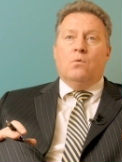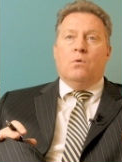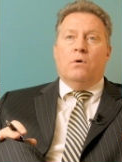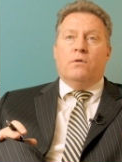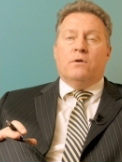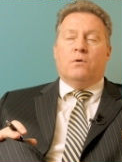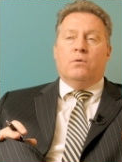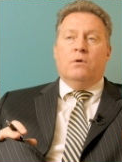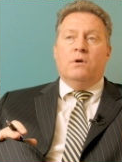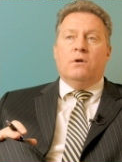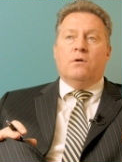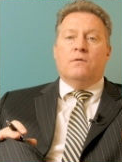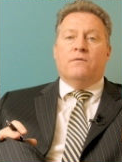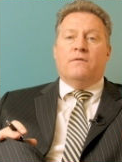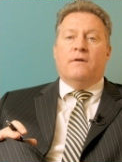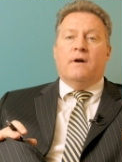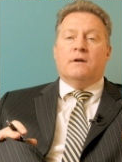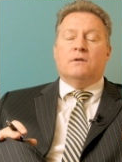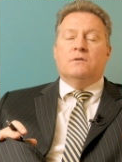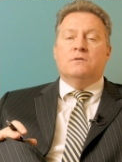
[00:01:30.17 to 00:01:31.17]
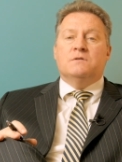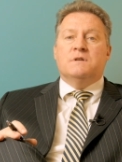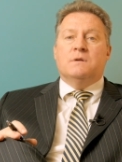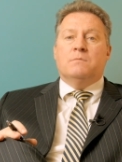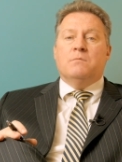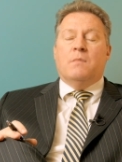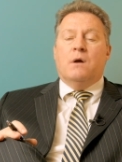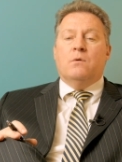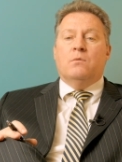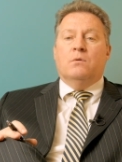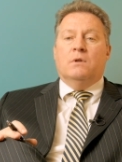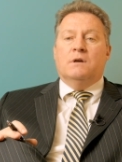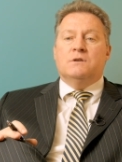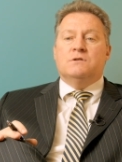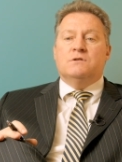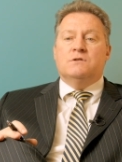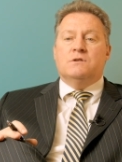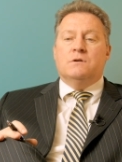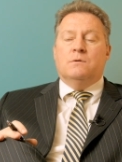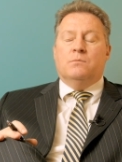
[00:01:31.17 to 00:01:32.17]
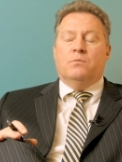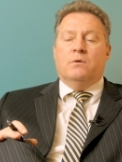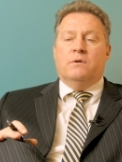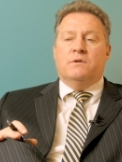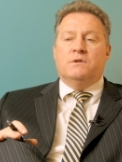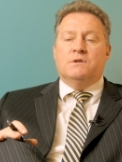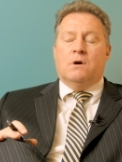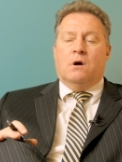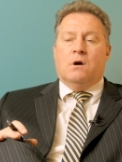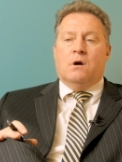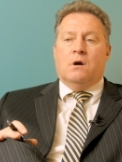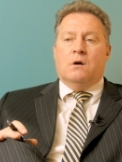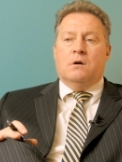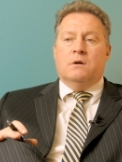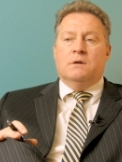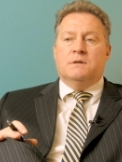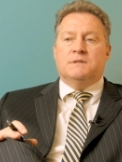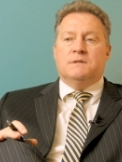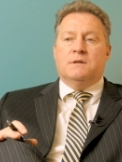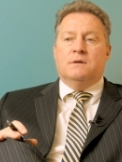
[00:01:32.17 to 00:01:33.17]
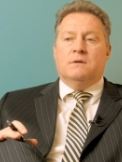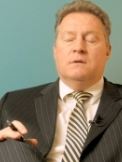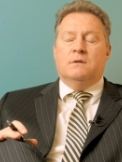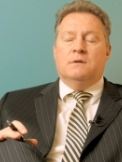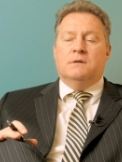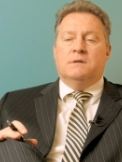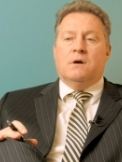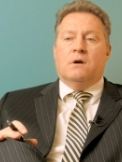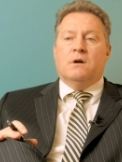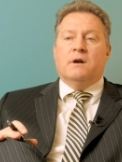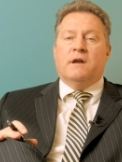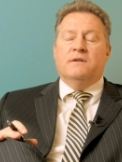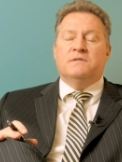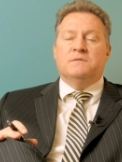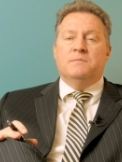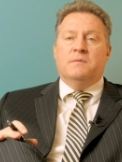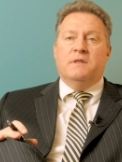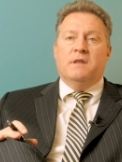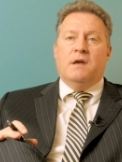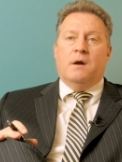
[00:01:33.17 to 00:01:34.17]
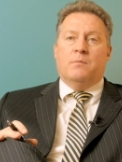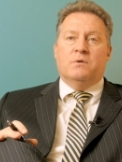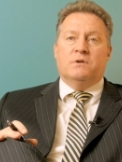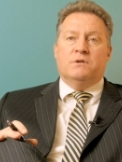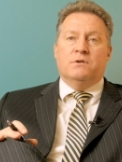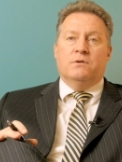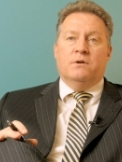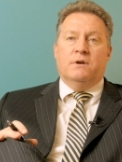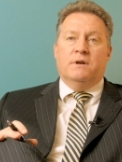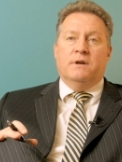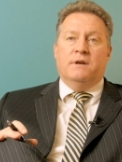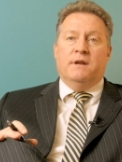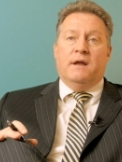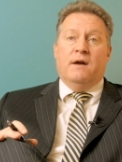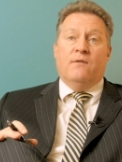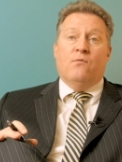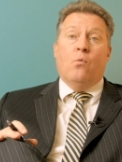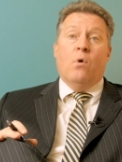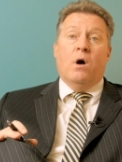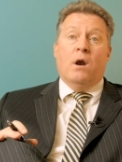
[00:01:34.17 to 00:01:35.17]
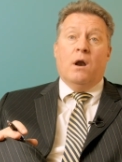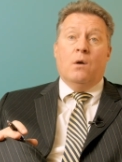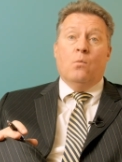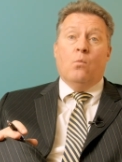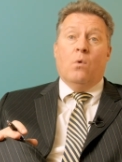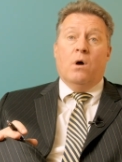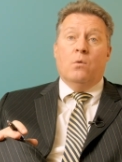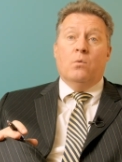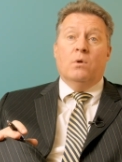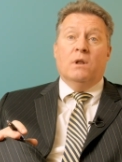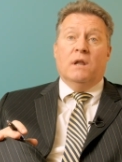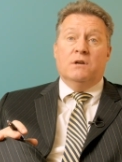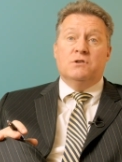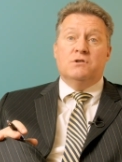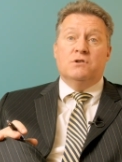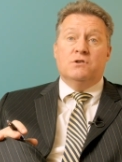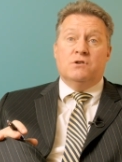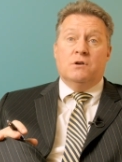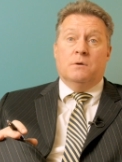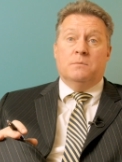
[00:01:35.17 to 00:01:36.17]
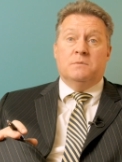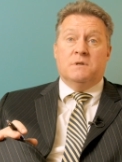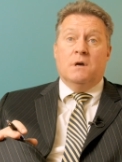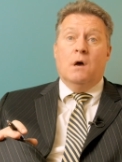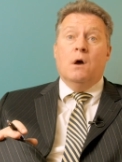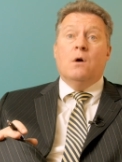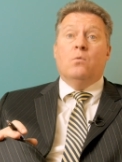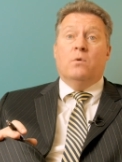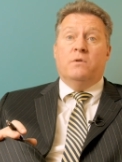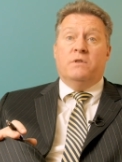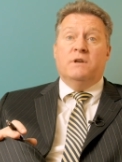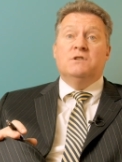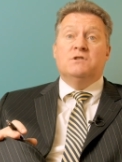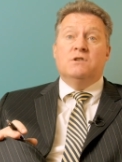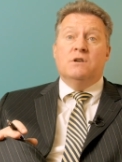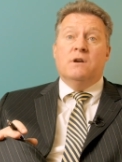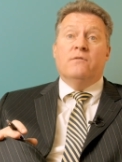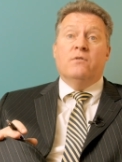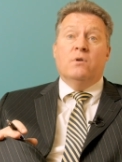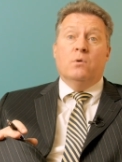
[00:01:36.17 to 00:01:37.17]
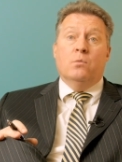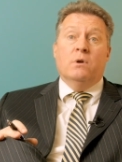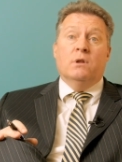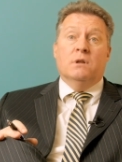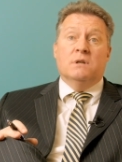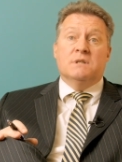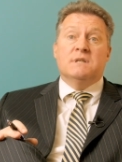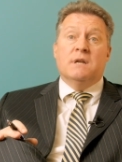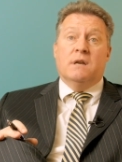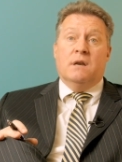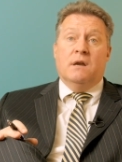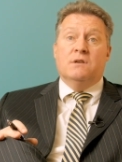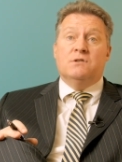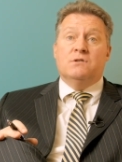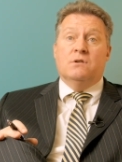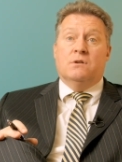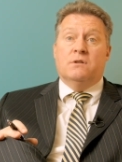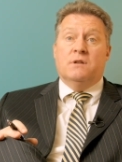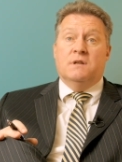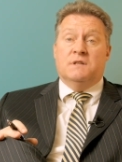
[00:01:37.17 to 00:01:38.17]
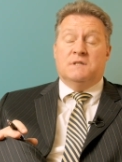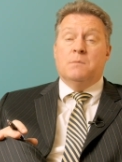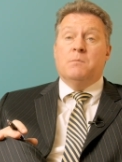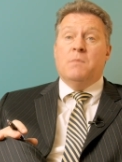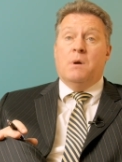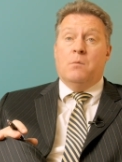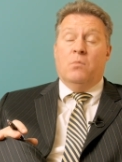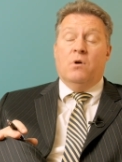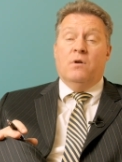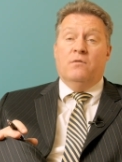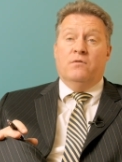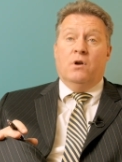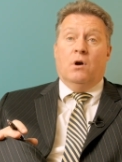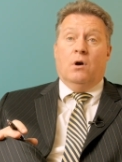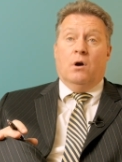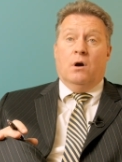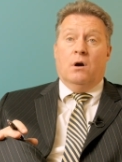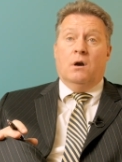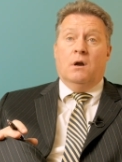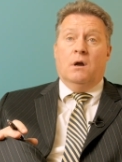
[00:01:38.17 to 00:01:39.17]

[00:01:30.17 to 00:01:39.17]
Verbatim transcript: Well, the critical factors in my relationship with DAR is that DAR gives me the opportunity to have one on one relationships with each and every real estate agent that's a member of DAR.